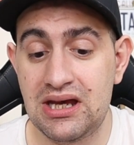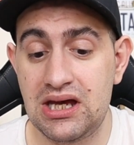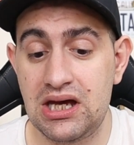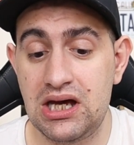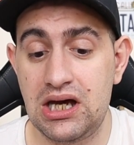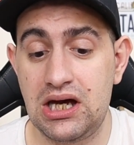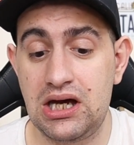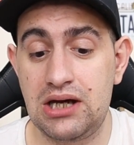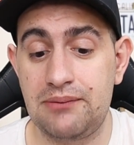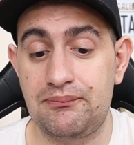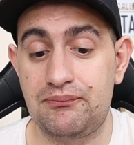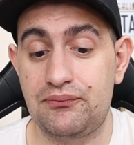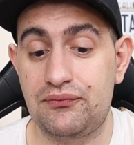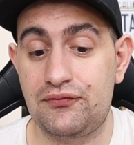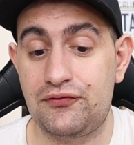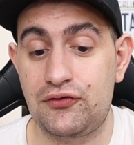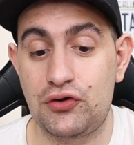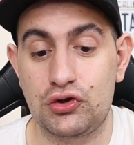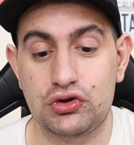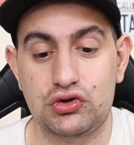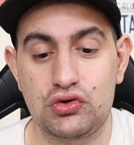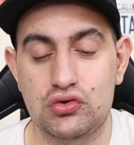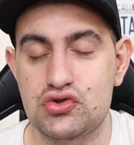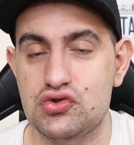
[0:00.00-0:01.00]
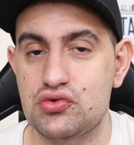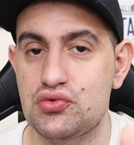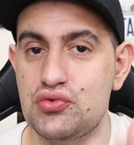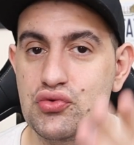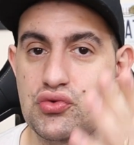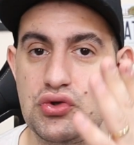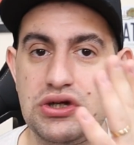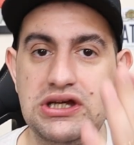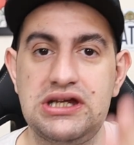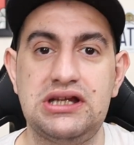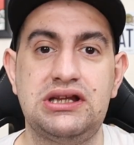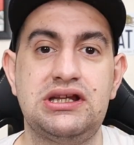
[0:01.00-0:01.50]
Uh, for those
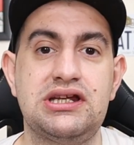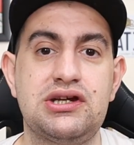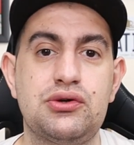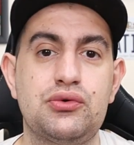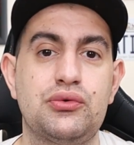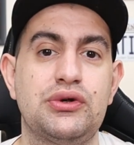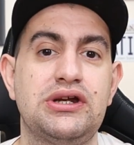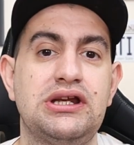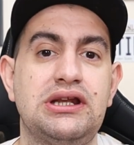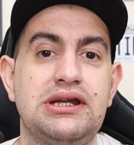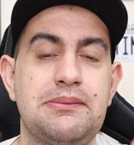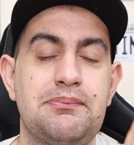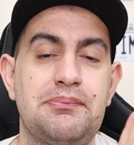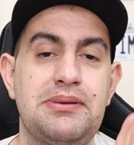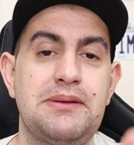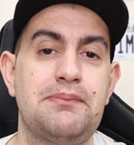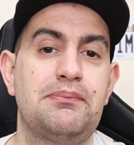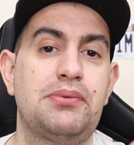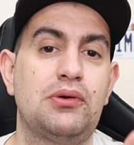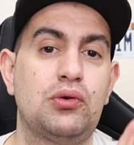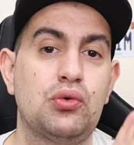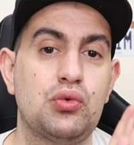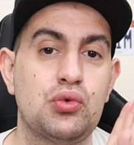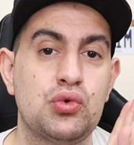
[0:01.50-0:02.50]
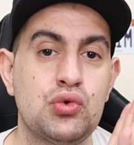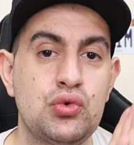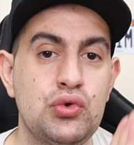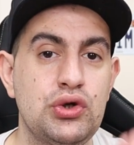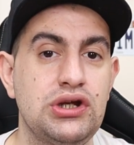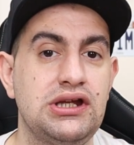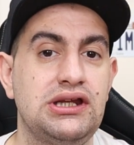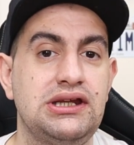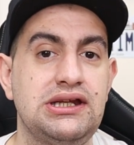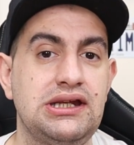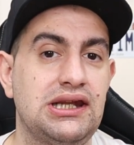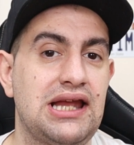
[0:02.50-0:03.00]
really, really people
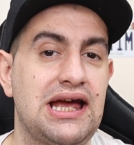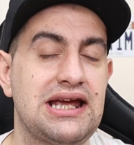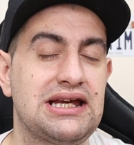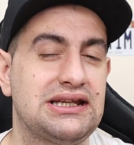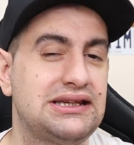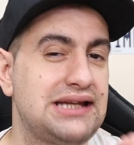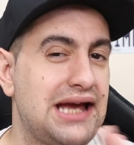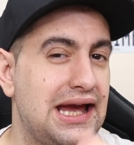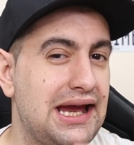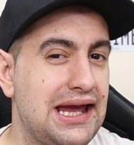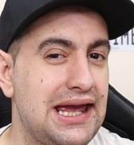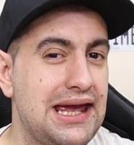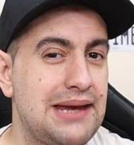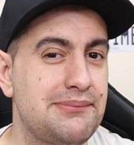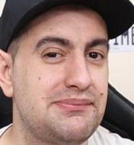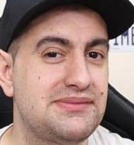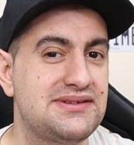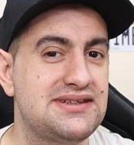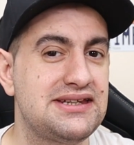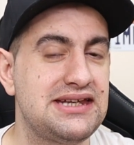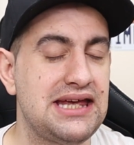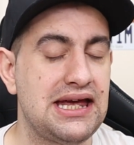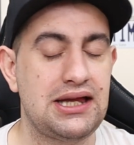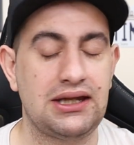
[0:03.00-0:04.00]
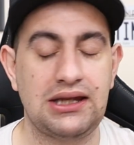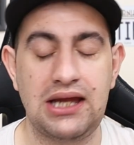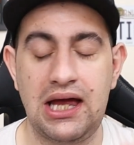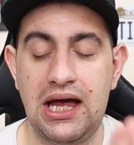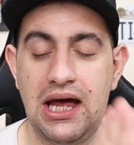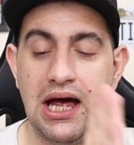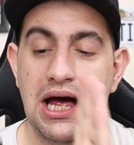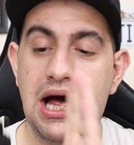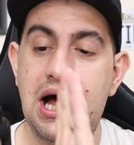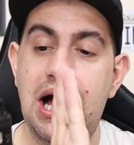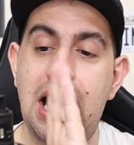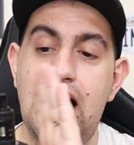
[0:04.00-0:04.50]
really like that M T L.
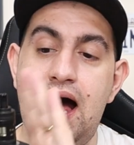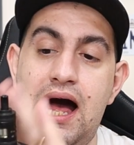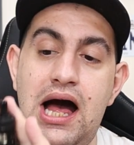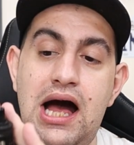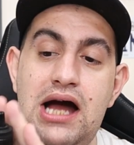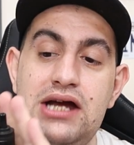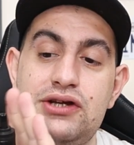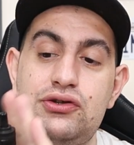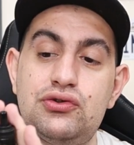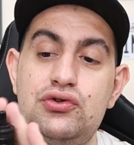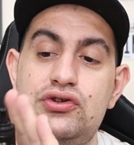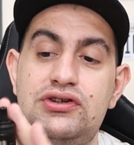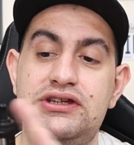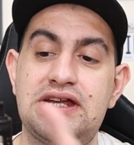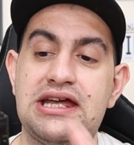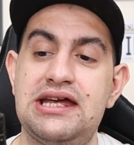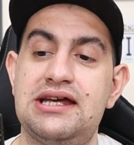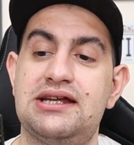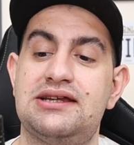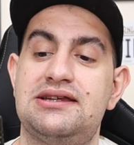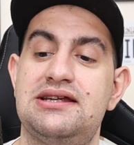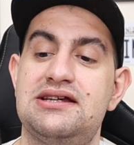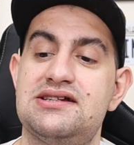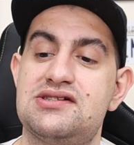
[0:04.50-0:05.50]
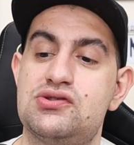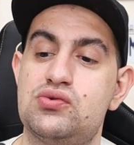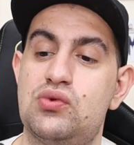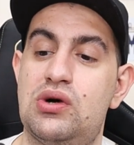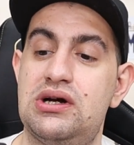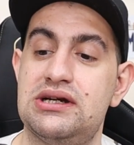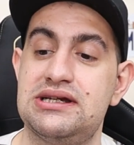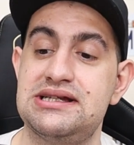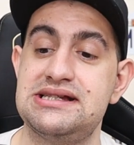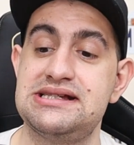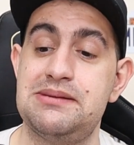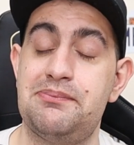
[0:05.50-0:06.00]
I do think this
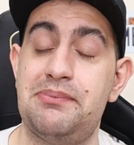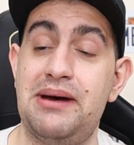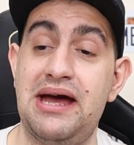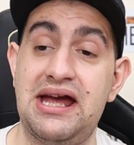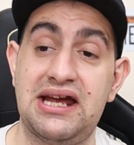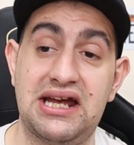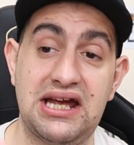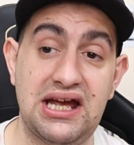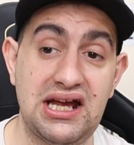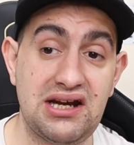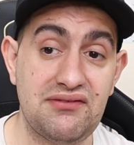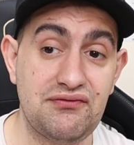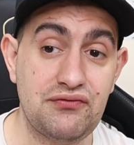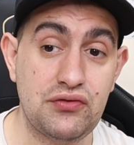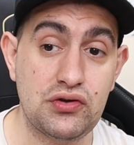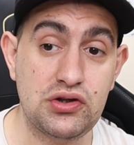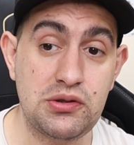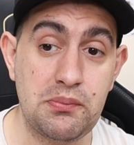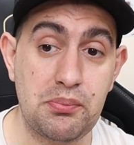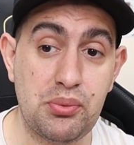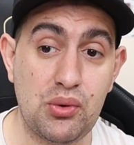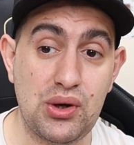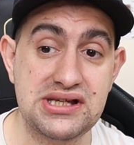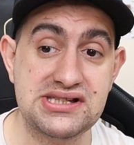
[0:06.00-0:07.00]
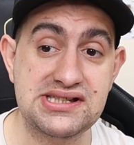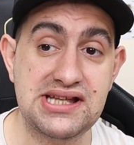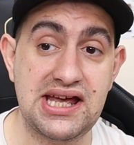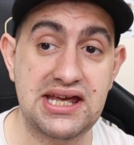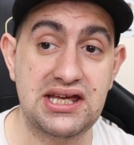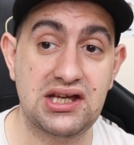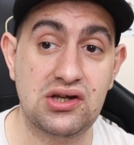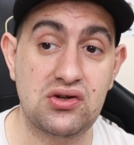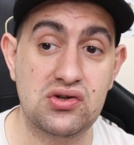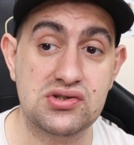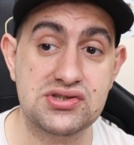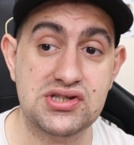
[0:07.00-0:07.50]
one is a banger, and for the price that
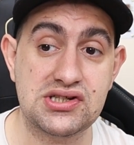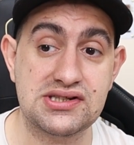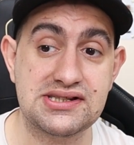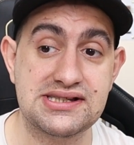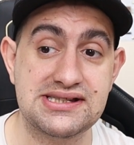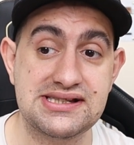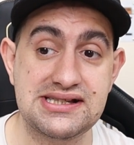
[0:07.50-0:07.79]
it goes on